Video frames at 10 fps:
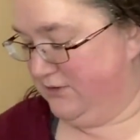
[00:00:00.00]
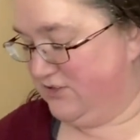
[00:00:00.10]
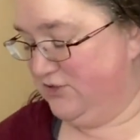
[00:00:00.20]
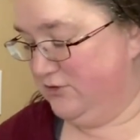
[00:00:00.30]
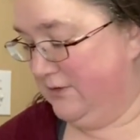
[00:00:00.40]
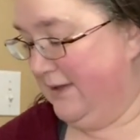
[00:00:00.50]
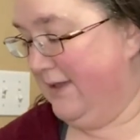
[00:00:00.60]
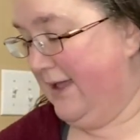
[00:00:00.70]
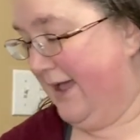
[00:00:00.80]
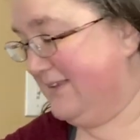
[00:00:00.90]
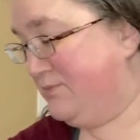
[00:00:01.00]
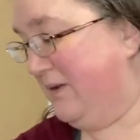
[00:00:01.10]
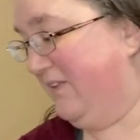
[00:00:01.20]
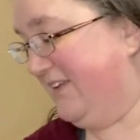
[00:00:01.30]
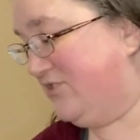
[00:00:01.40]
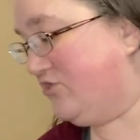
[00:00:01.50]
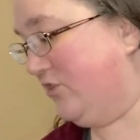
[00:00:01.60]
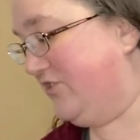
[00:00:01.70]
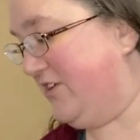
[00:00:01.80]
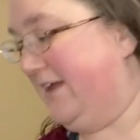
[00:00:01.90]
2 has been less
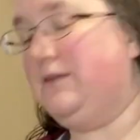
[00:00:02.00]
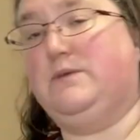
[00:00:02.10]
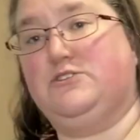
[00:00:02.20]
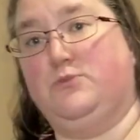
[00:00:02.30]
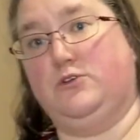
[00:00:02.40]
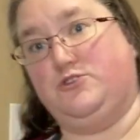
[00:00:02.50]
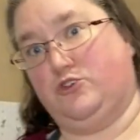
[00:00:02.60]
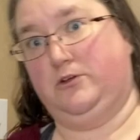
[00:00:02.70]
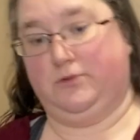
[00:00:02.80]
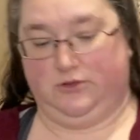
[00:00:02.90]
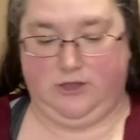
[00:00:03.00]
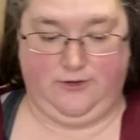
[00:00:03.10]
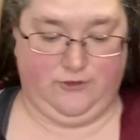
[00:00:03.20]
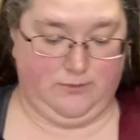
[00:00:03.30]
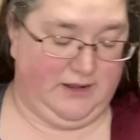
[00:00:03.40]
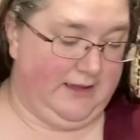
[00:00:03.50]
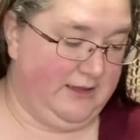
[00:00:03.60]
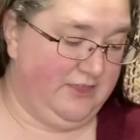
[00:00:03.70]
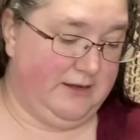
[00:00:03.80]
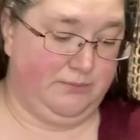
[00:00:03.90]
trudging and much more enjoyable for me
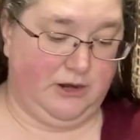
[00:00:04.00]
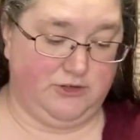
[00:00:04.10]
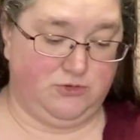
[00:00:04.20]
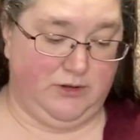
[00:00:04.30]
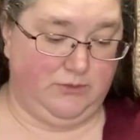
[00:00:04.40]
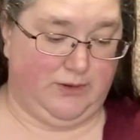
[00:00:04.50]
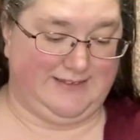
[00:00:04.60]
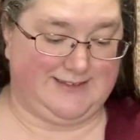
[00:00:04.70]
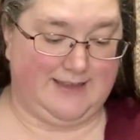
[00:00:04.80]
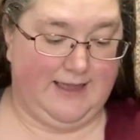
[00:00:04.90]
than part 1 was.